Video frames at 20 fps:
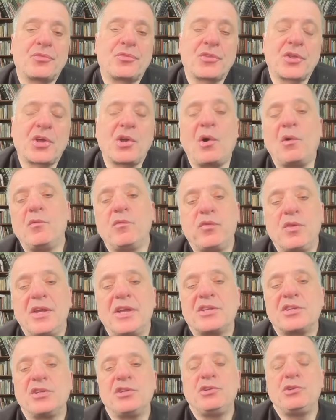the
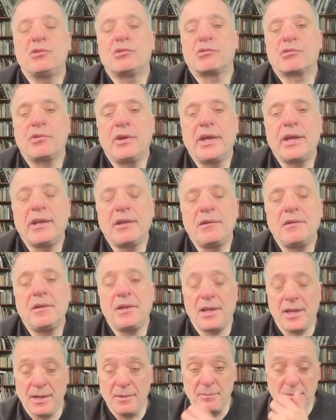conflict in Ukraine,
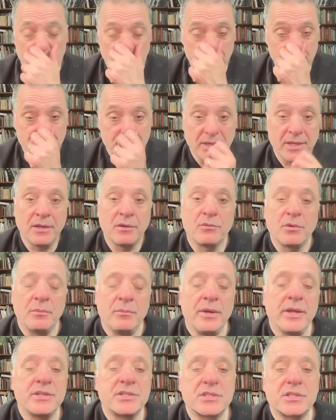in my opinion,
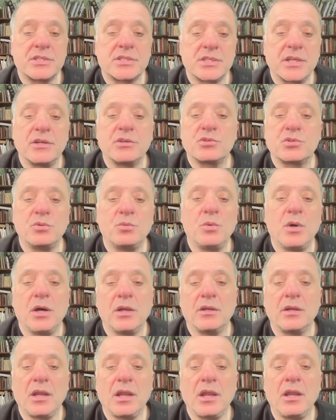remains the central
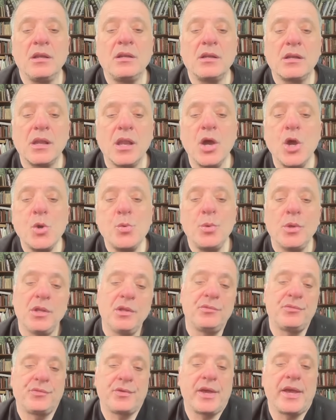one in global
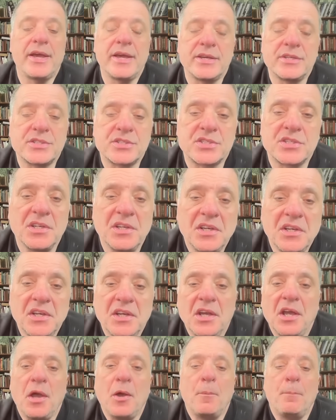affairs,
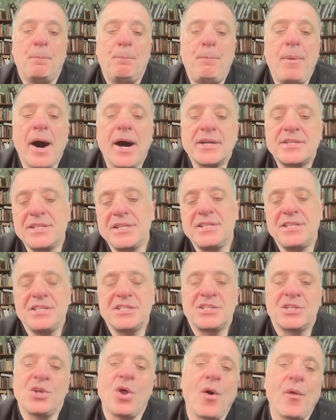but it
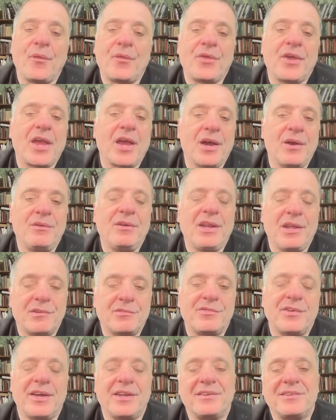is not the only
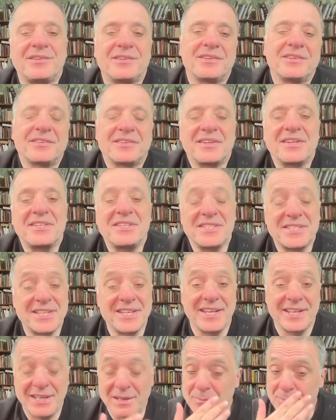event that is
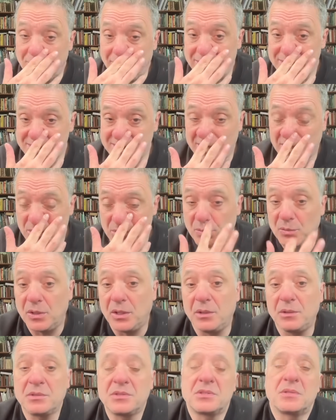taking place in the
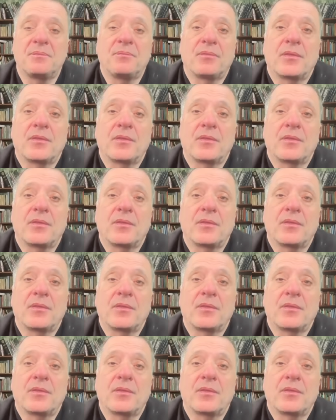world.